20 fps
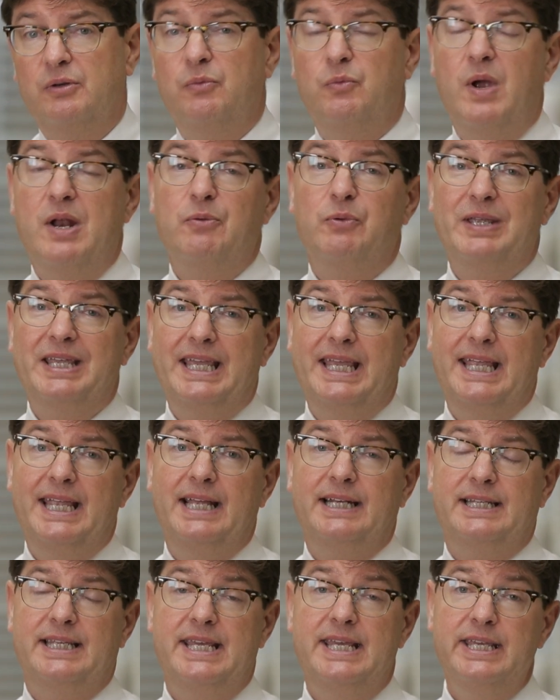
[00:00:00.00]
when we
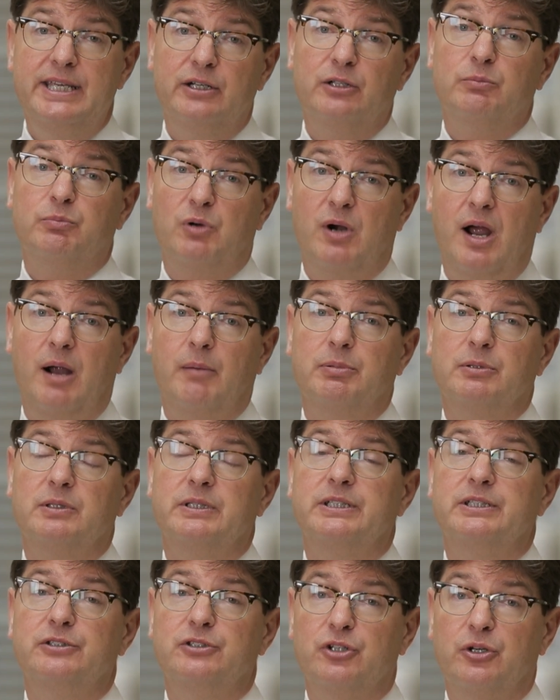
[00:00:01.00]
can't heal
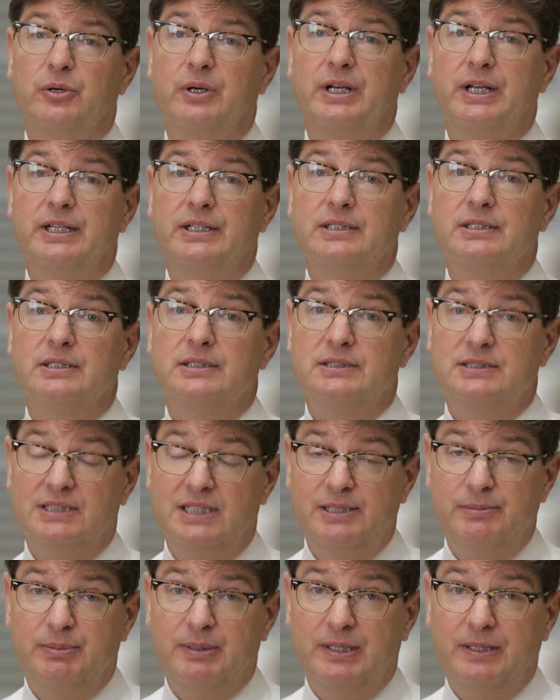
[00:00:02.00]
properly during
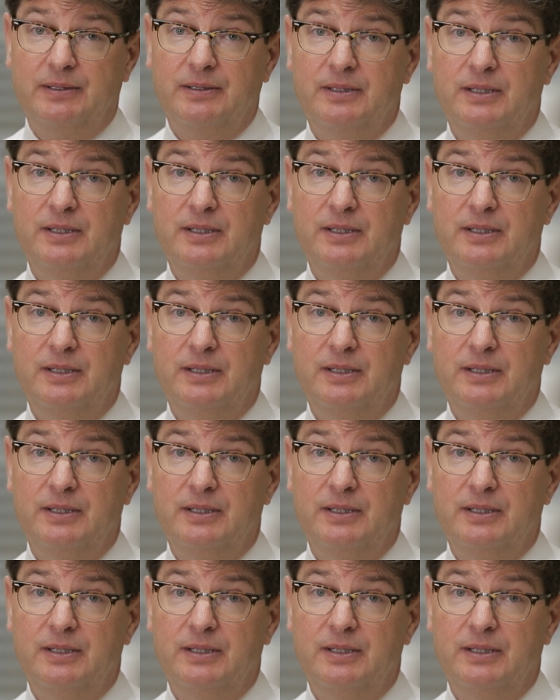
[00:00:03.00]
sleeping.